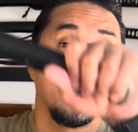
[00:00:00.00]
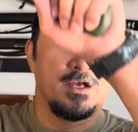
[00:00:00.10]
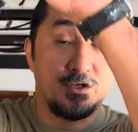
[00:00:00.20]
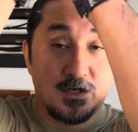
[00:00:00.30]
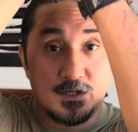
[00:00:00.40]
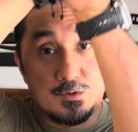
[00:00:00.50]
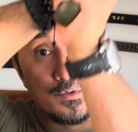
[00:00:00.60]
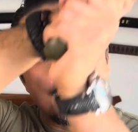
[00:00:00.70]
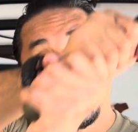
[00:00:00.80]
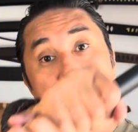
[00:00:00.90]
you can do
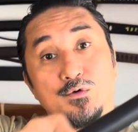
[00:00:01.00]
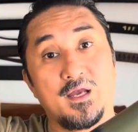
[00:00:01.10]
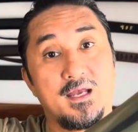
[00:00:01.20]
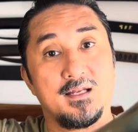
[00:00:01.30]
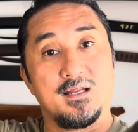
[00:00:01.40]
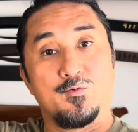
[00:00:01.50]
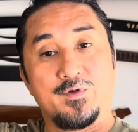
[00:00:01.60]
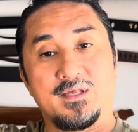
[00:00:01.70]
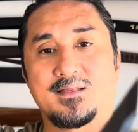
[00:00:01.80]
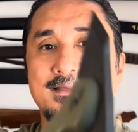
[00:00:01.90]
two-handing with it.